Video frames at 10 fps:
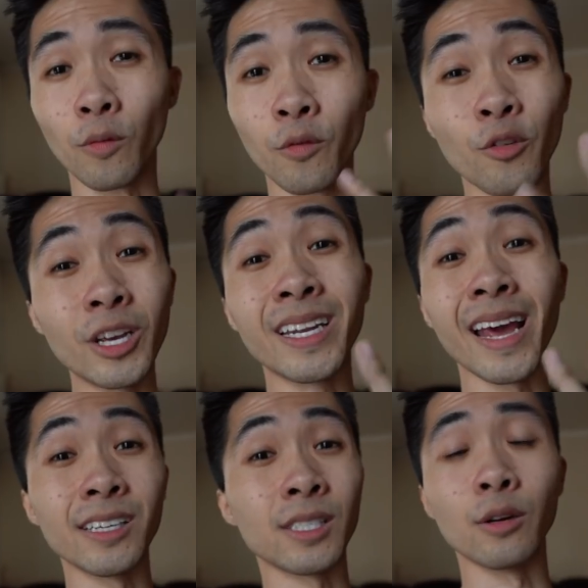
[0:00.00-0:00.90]
three
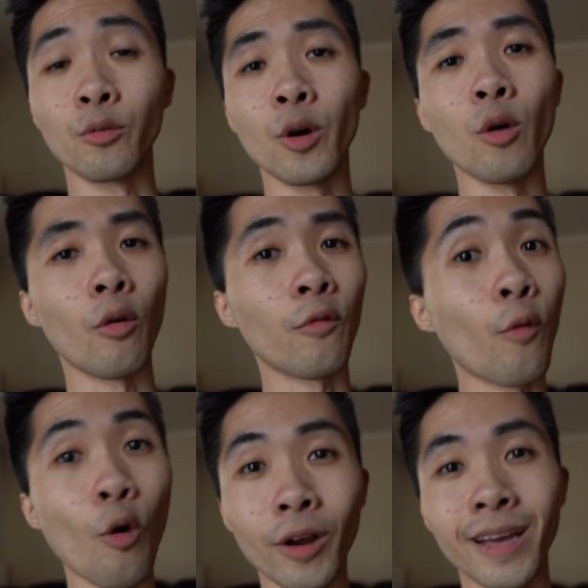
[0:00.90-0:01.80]
days in a row or
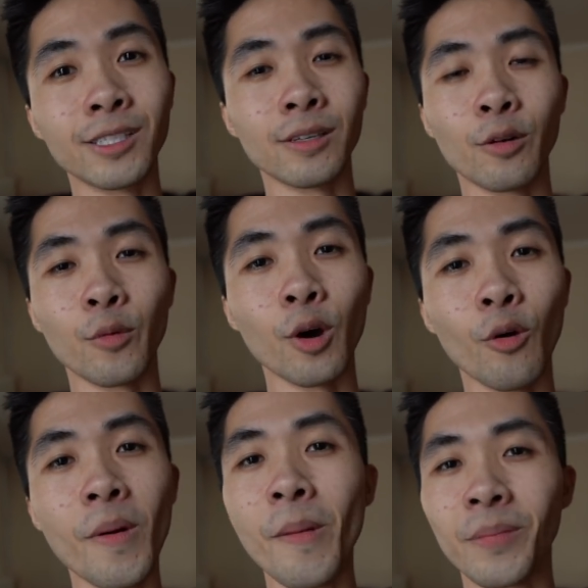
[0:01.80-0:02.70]
four days in a row.